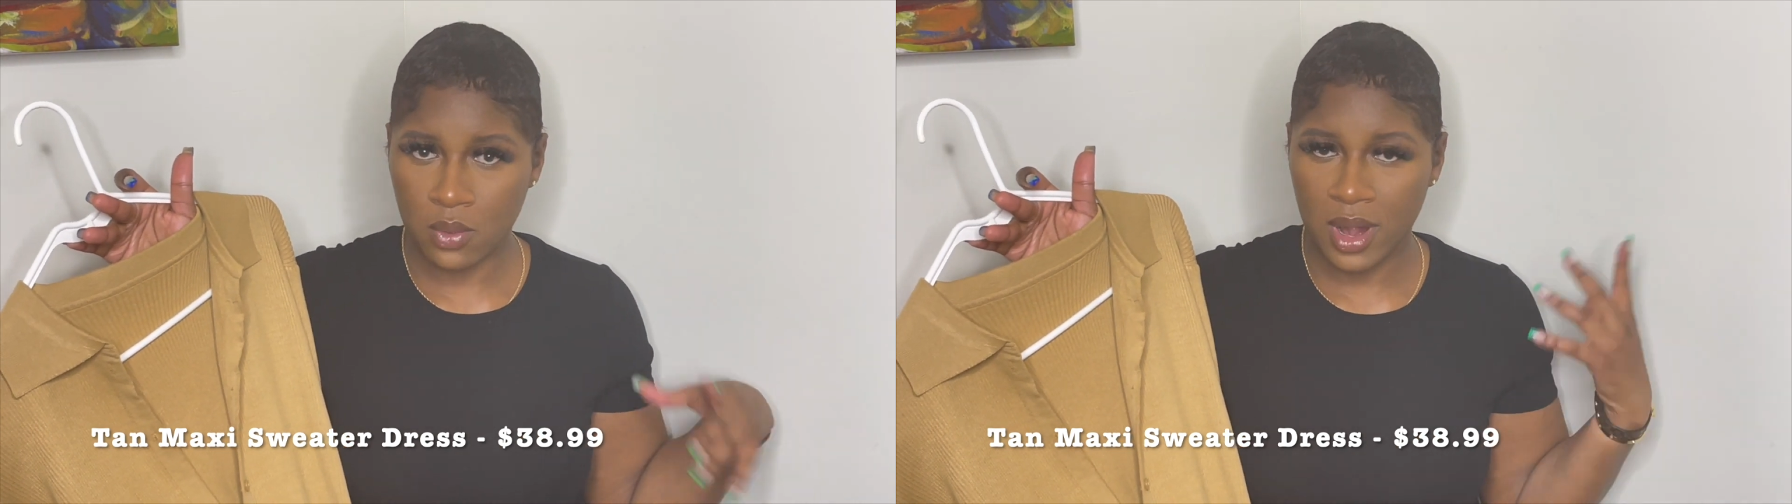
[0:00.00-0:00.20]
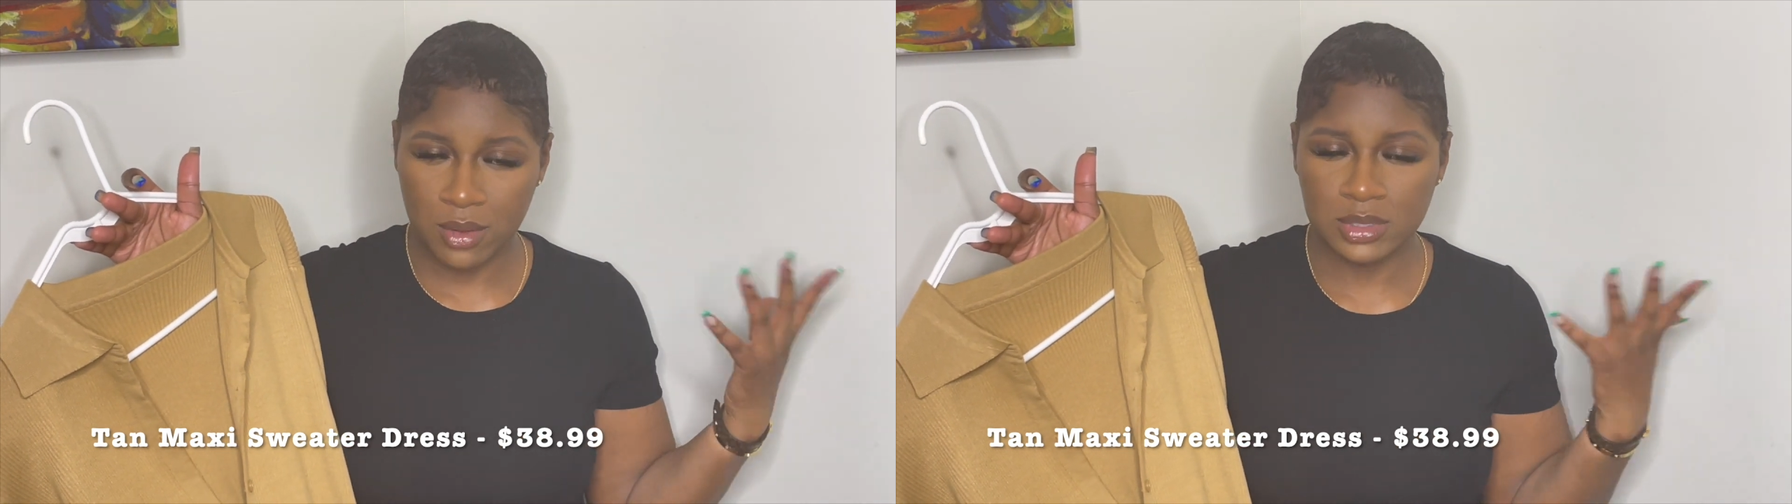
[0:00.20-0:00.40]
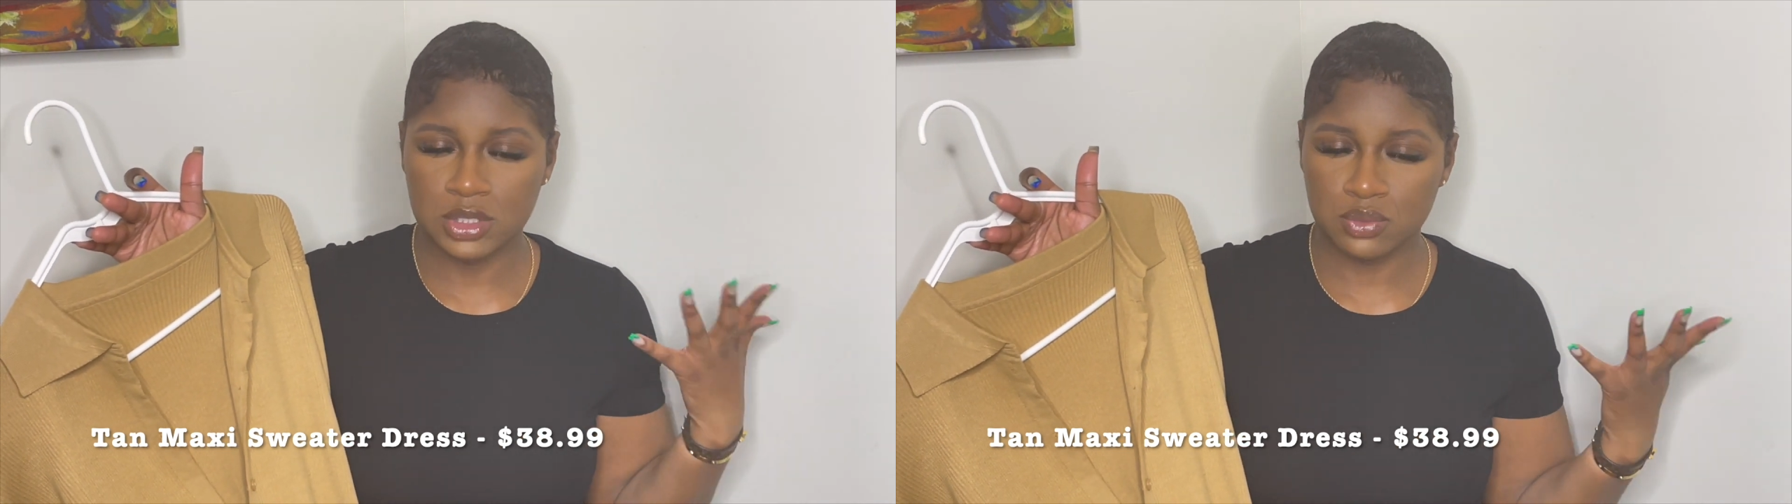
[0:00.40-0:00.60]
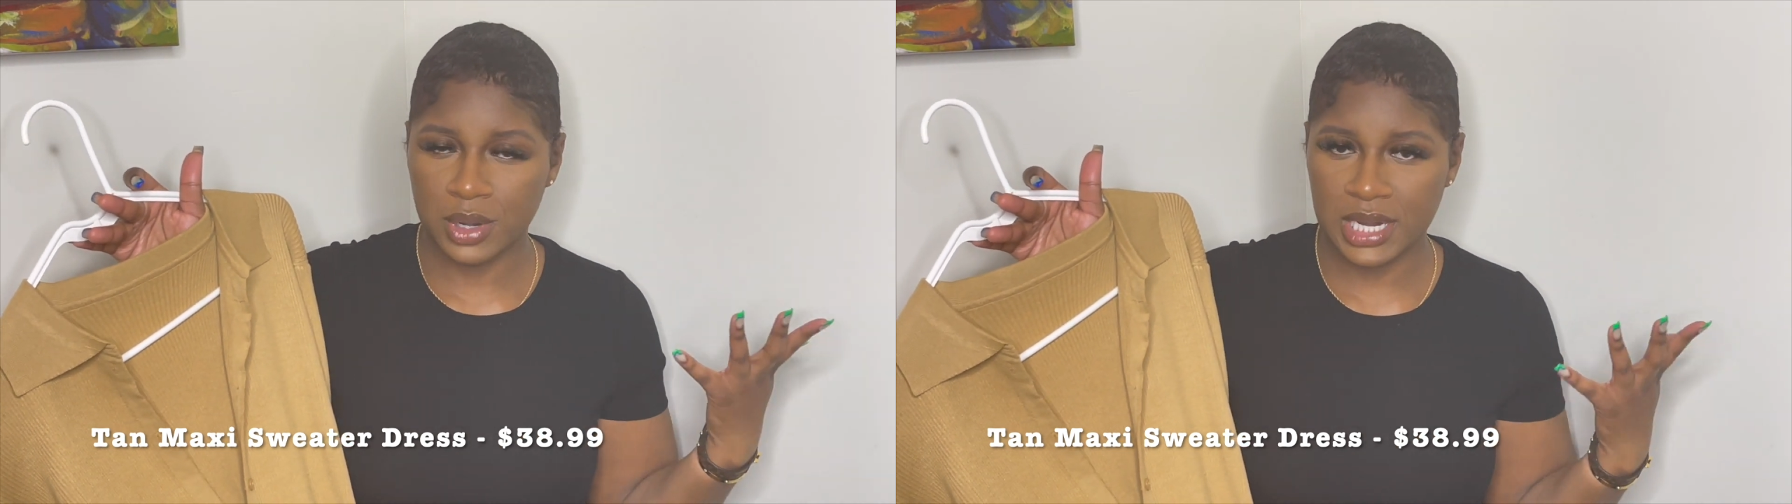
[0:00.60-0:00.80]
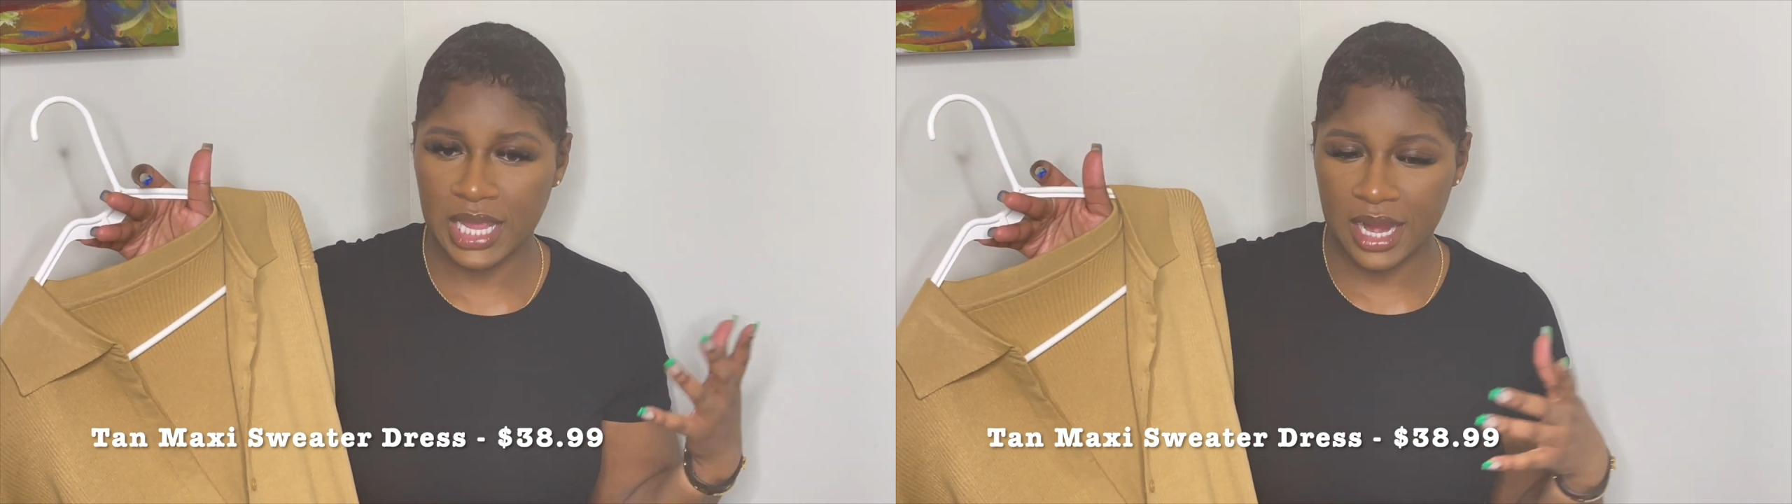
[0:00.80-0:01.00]
where I was
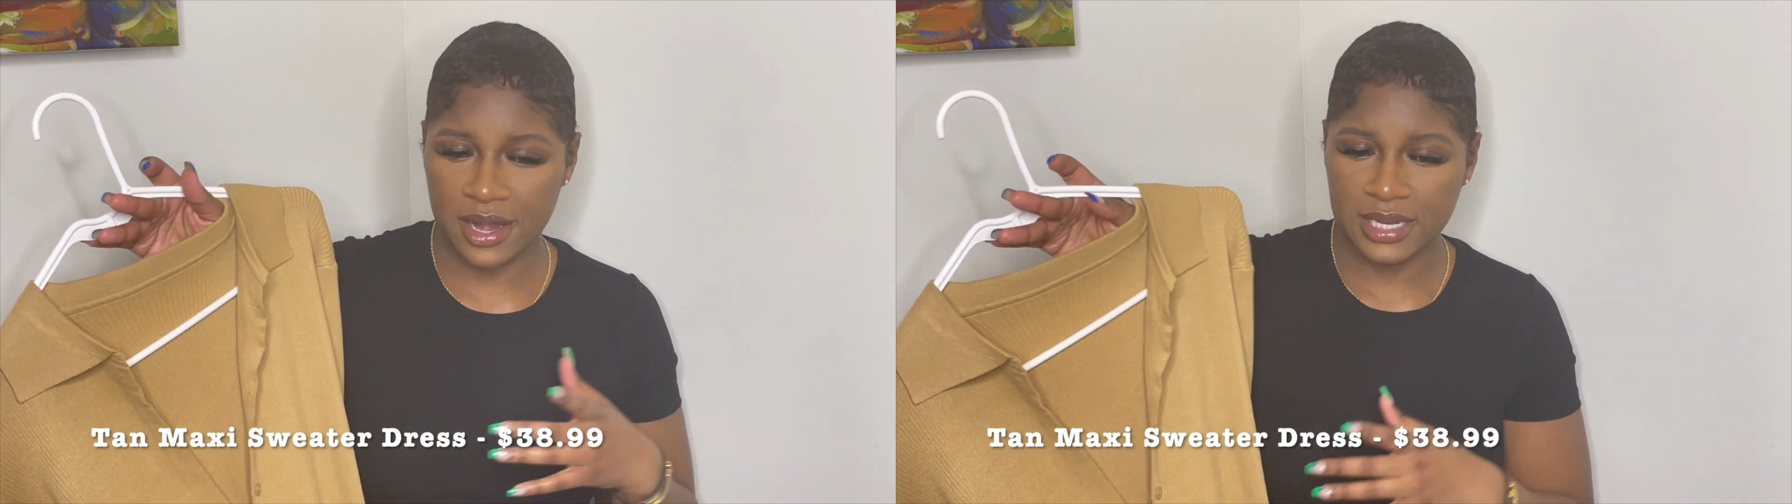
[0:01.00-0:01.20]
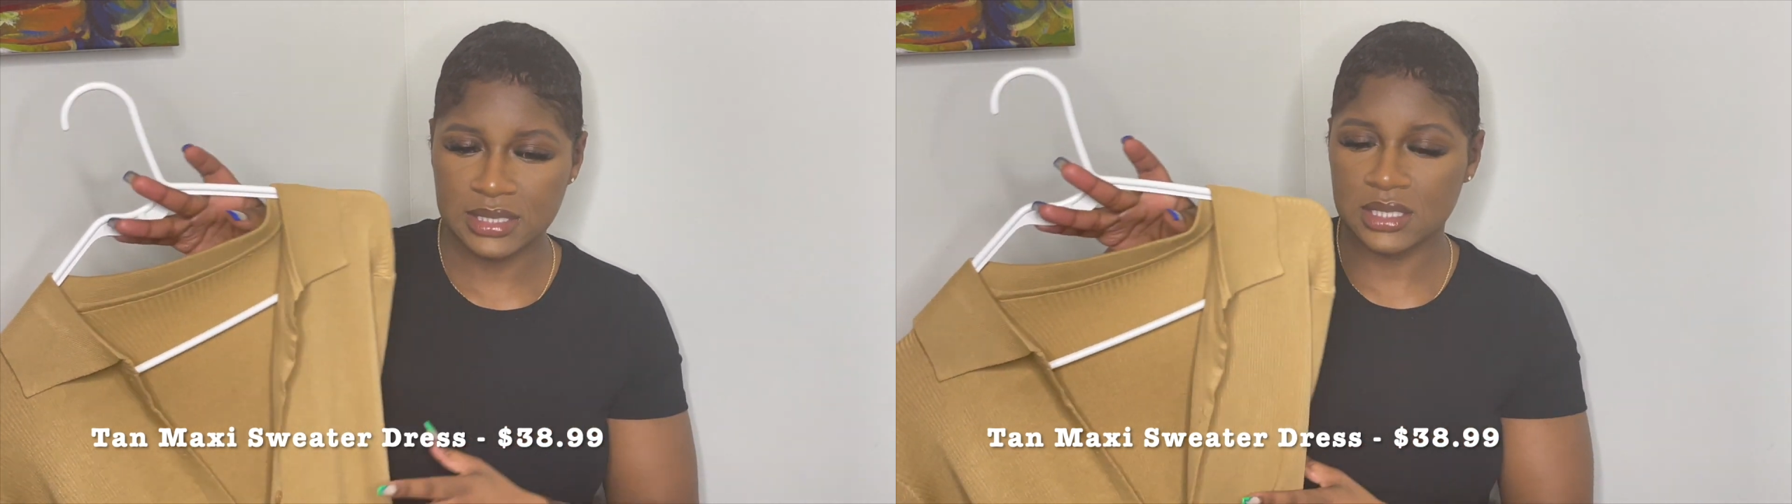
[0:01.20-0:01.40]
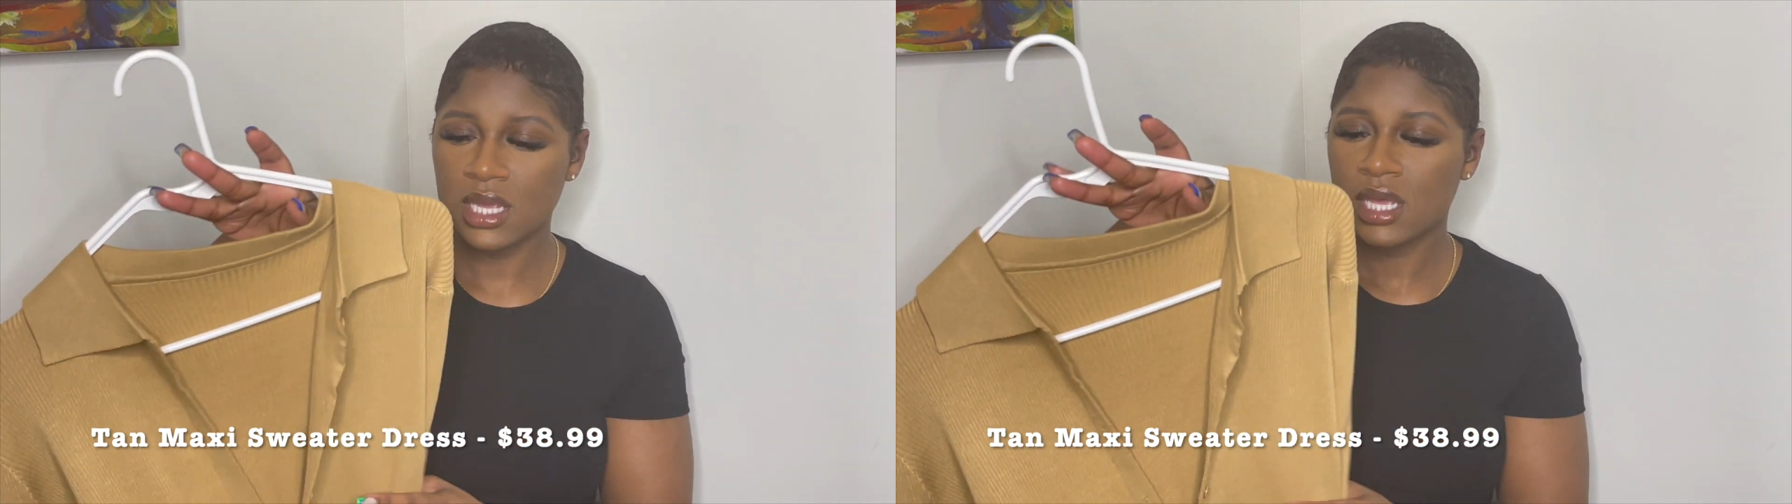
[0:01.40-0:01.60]
running errands.